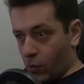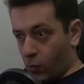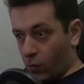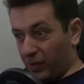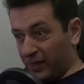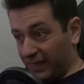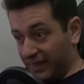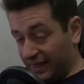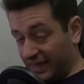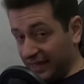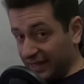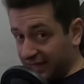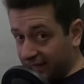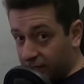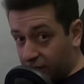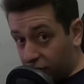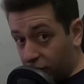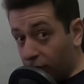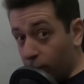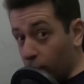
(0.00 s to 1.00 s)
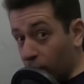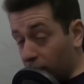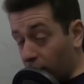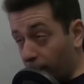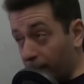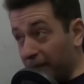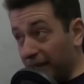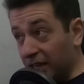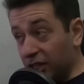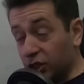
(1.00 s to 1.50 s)
with this
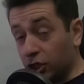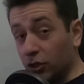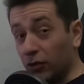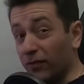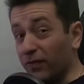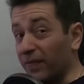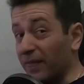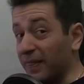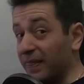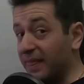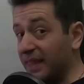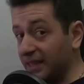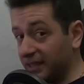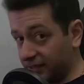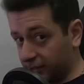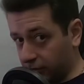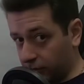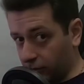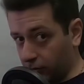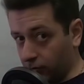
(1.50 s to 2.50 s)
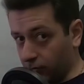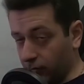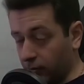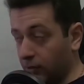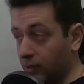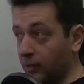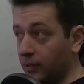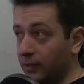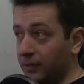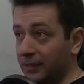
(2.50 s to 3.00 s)
combination of these two,
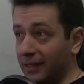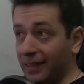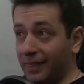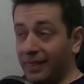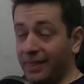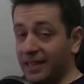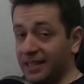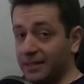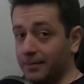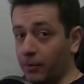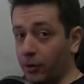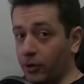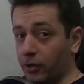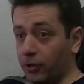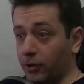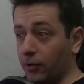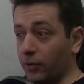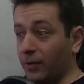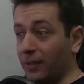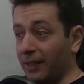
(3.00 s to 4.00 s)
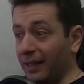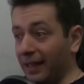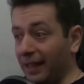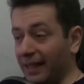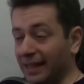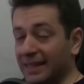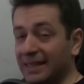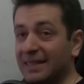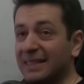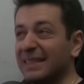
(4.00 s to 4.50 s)
then this monitor
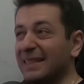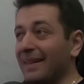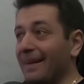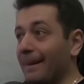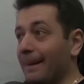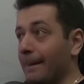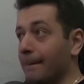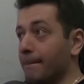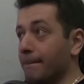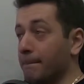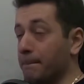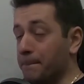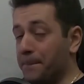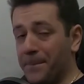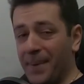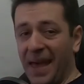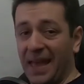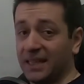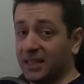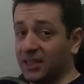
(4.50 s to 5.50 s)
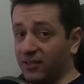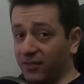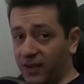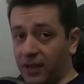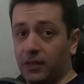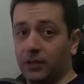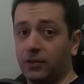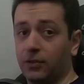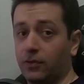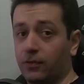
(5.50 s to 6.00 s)
is best
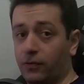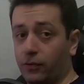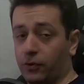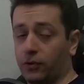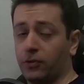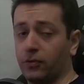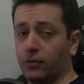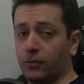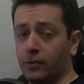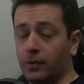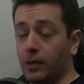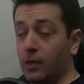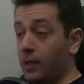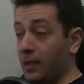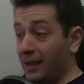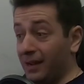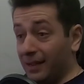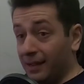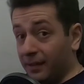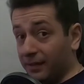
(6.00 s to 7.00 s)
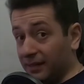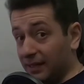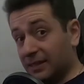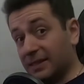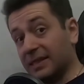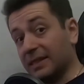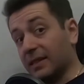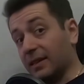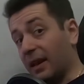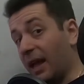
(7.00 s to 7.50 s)
value for you.
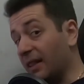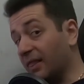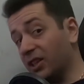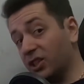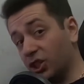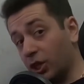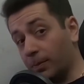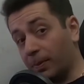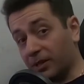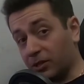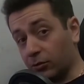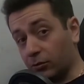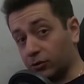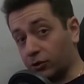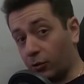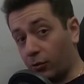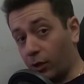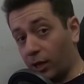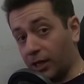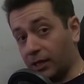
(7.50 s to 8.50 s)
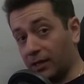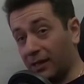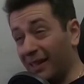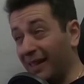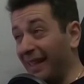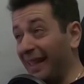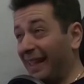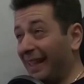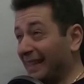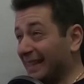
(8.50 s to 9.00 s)
It's not the cheapest ultrawide,
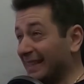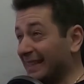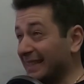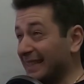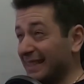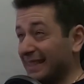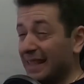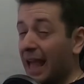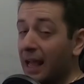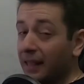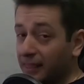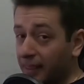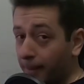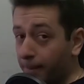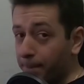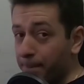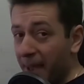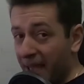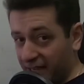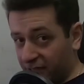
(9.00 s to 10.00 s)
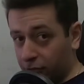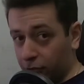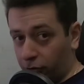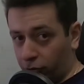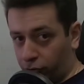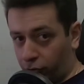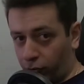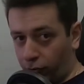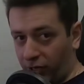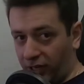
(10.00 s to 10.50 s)
it's not the best
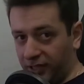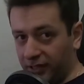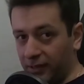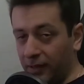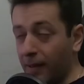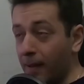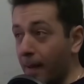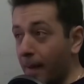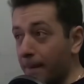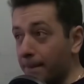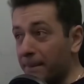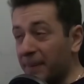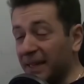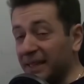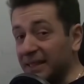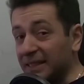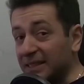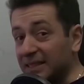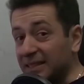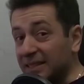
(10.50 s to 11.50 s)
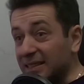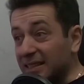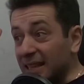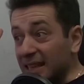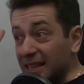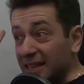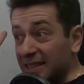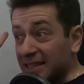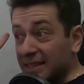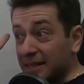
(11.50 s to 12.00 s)
ultrawide, but
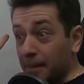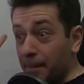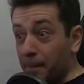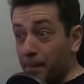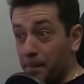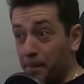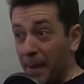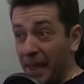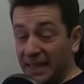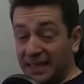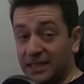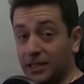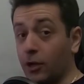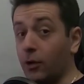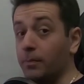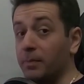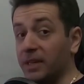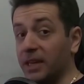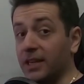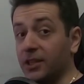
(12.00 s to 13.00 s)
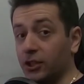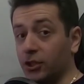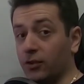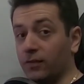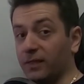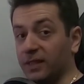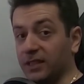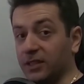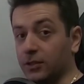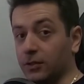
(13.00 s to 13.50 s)
it's the best combination
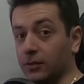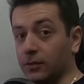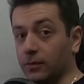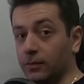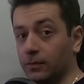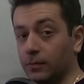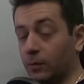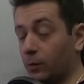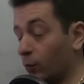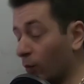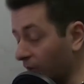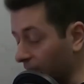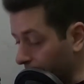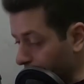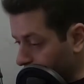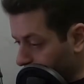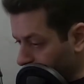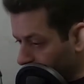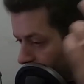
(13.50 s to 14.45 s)
of these two. Well,